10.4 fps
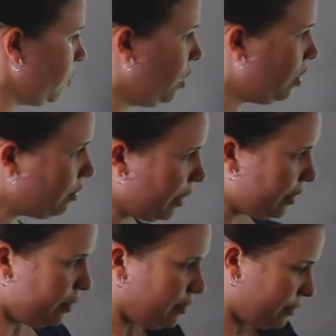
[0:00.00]
All right,
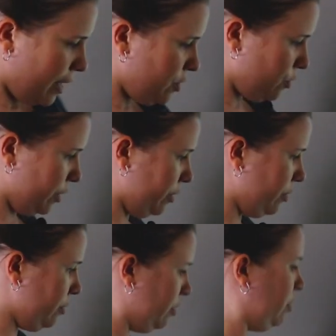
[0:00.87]
last one
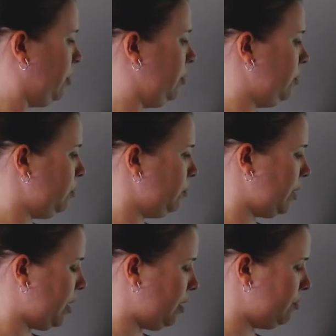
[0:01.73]
here. We
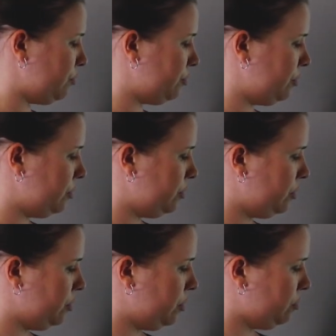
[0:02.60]
have
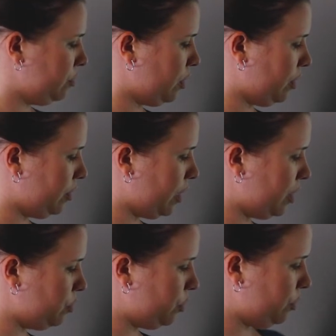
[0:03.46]

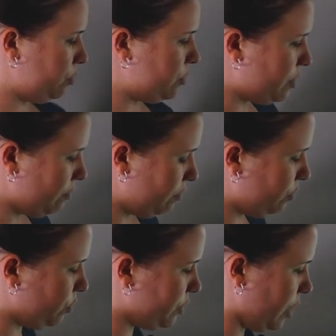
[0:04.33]

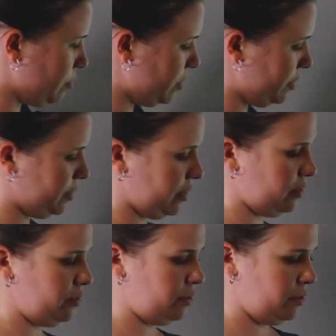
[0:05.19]
9.374 times
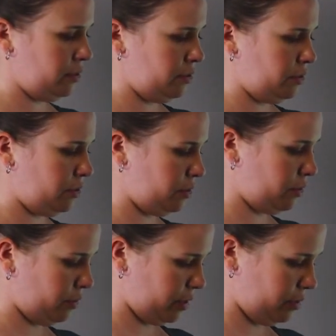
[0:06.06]
6. So let's
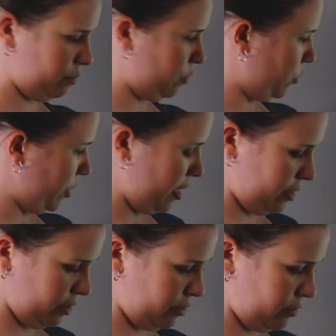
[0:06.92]
go ahead and put that
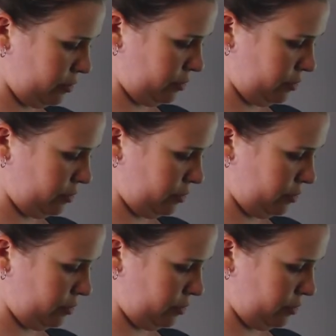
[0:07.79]
in.